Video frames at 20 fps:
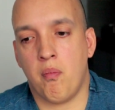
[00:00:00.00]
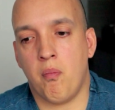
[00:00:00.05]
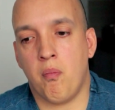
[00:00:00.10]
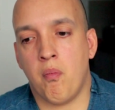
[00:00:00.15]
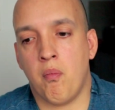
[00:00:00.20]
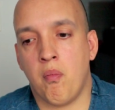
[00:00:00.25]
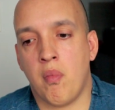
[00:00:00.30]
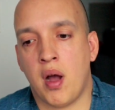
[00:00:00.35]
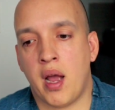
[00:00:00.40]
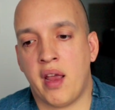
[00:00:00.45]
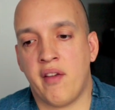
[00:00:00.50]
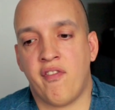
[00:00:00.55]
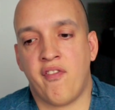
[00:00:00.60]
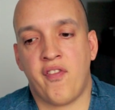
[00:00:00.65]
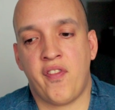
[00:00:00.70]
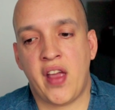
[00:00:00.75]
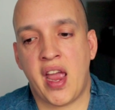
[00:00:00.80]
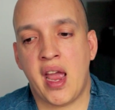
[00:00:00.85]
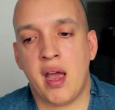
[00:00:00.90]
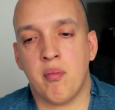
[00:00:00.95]
my
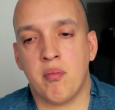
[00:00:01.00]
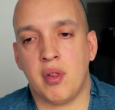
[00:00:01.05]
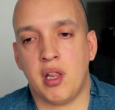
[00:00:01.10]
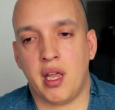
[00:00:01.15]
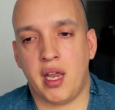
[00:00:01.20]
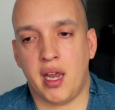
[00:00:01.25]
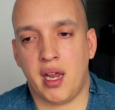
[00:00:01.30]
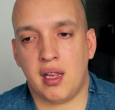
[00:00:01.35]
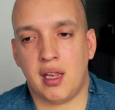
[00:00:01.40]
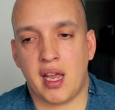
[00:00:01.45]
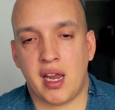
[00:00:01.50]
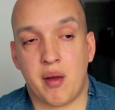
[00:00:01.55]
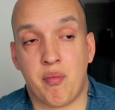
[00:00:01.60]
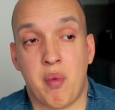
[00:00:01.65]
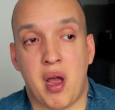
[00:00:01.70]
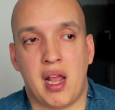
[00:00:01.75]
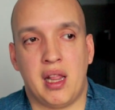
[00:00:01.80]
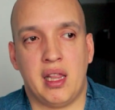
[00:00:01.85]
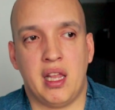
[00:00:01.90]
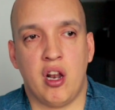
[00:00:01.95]
family, like
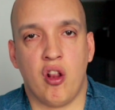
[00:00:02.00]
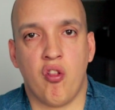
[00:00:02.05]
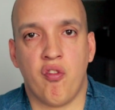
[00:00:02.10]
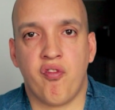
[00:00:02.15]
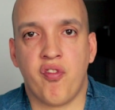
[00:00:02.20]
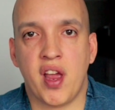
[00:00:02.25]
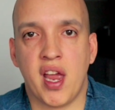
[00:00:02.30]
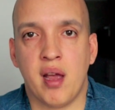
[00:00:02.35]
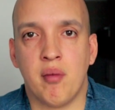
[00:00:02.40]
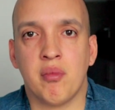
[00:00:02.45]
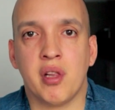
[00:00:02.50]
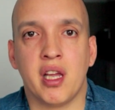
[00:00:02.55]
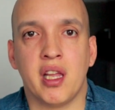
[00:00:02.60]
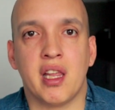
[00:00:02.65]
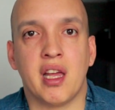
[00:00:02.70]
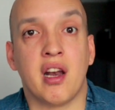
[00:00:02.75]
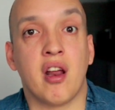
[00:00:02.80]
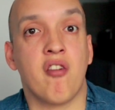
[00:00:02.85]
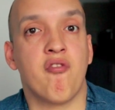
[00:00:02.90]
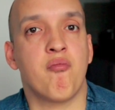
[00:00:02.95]
my little family
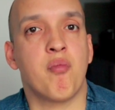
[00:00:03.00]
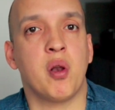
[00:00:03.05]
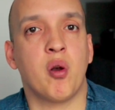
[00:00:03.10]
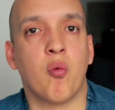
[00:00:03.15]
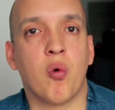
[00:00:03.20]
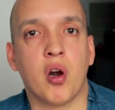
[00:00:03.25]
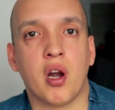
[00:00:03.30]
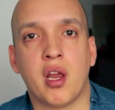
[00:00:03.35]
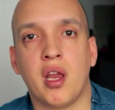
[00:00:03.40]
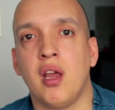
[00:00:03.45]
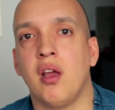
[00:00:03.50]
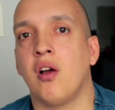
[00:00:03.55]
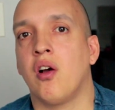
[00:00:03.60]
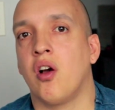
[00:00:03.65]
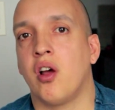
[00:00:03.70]
that I've been working